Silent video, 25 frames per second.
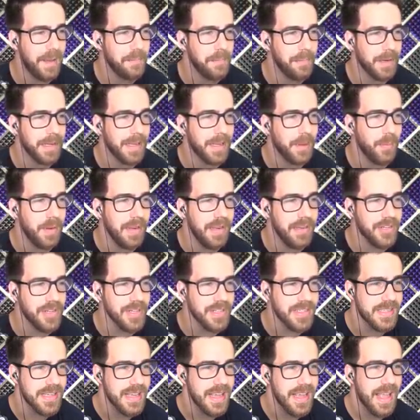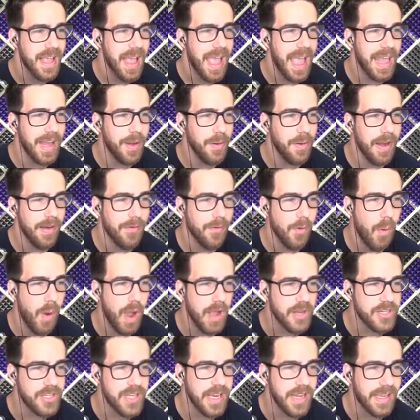but can we just, anyone ever
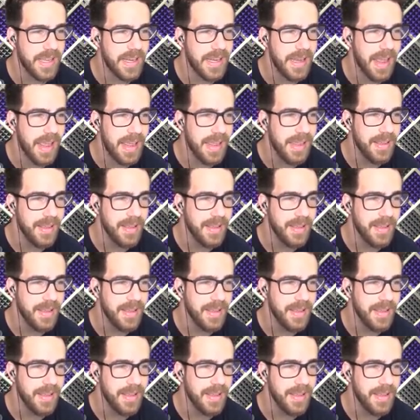watch Nick at night?